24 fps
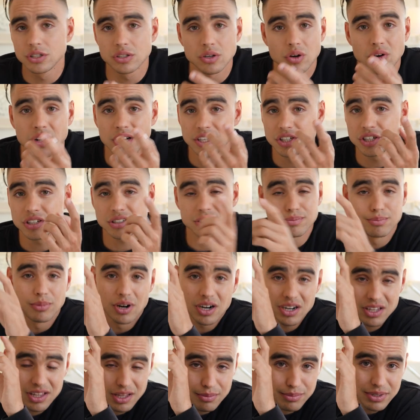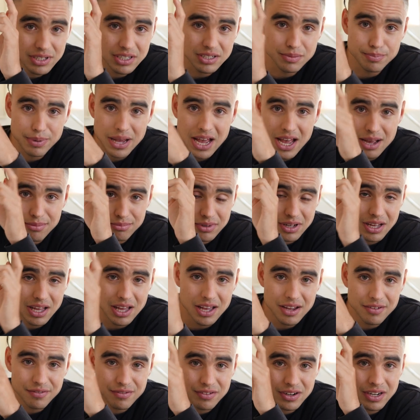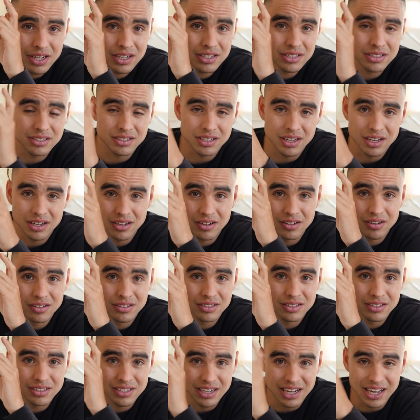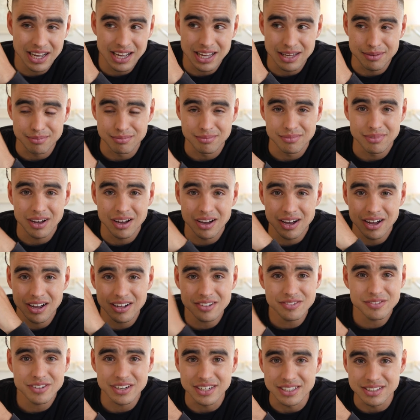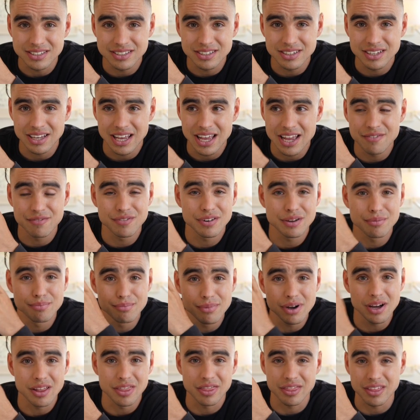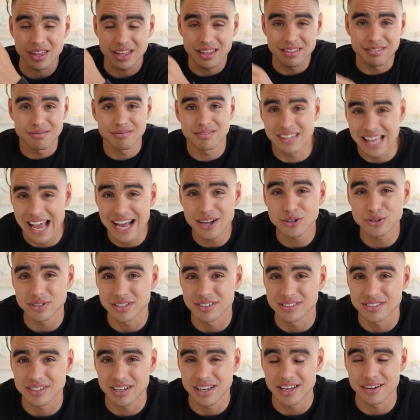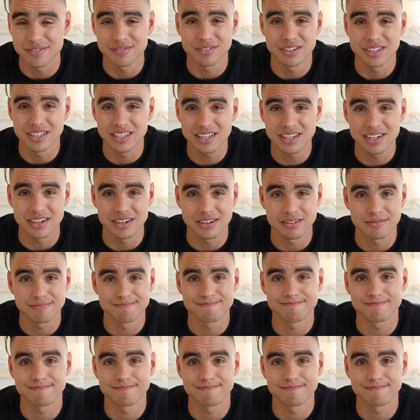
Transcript: So I just mark them as spam every single time, hundreds every month and thousands every year